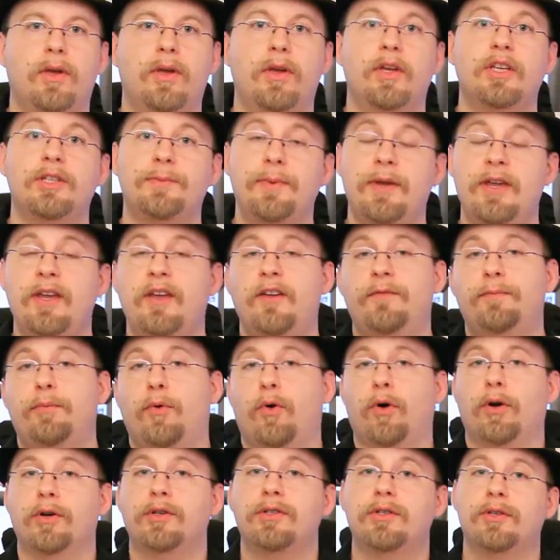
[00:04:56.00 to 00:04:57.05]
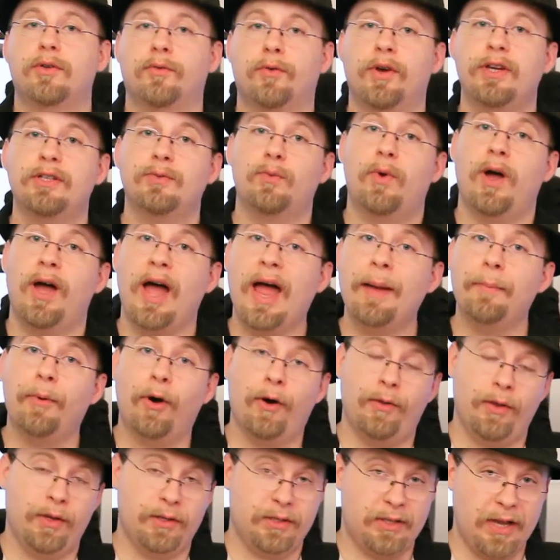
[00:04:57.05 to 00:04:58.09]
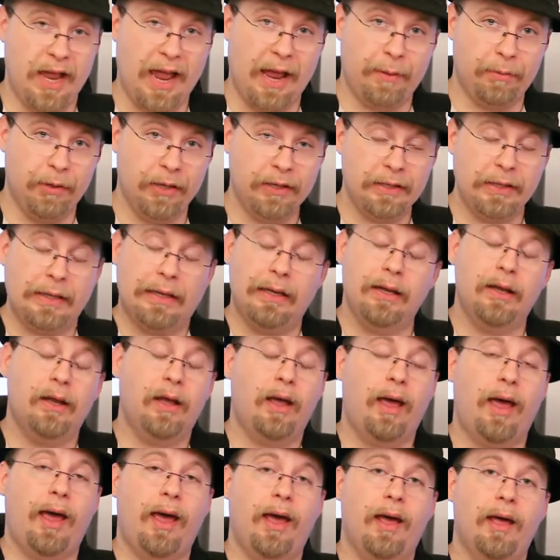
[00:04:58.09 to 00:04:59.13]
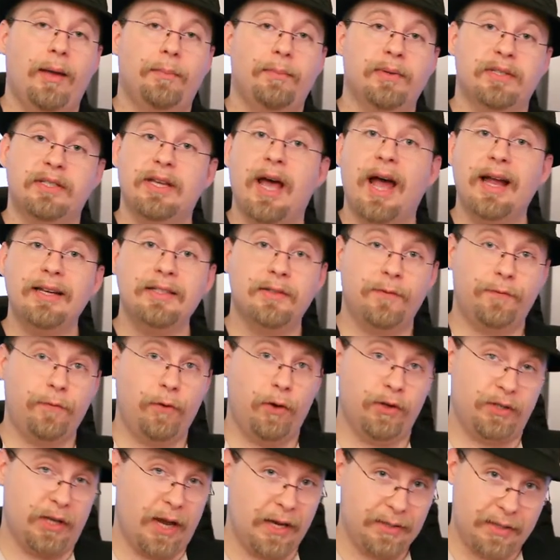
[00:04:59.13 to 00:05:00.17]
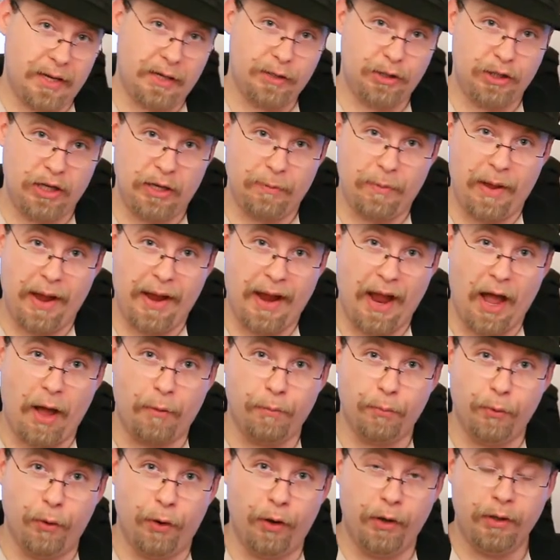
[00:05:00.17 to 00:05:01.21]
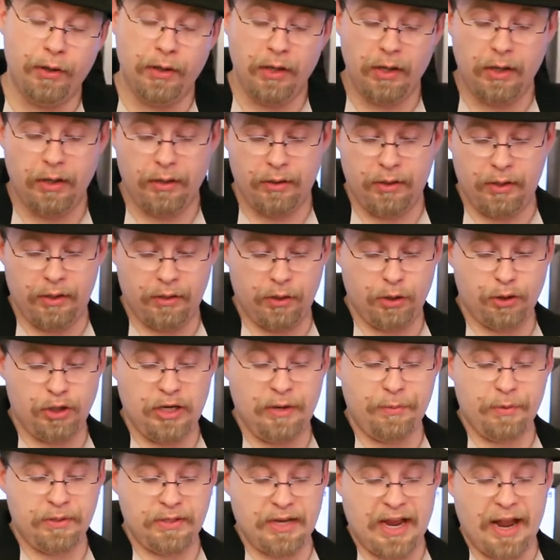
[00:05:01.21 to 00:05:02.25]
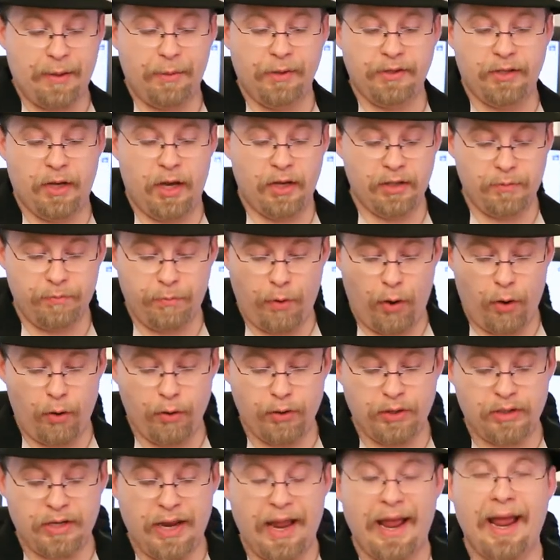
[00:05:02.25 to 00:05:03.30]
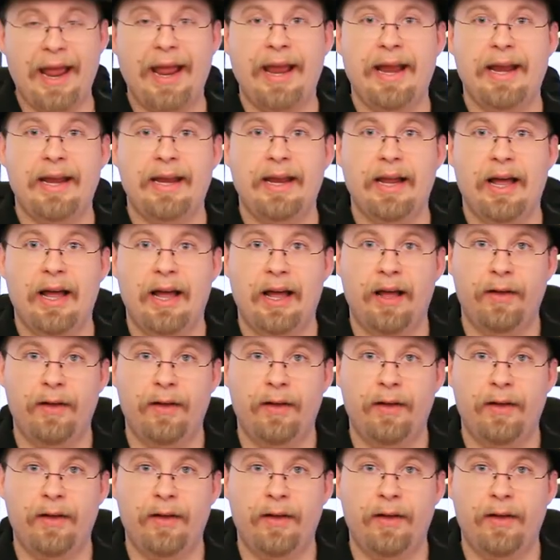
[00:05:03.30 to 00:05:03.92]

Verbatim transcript: Speaking of ports, the reason why I bought this tablet, uh, besides the full-size HDMI output, the Toshiba tablet does boast a uh,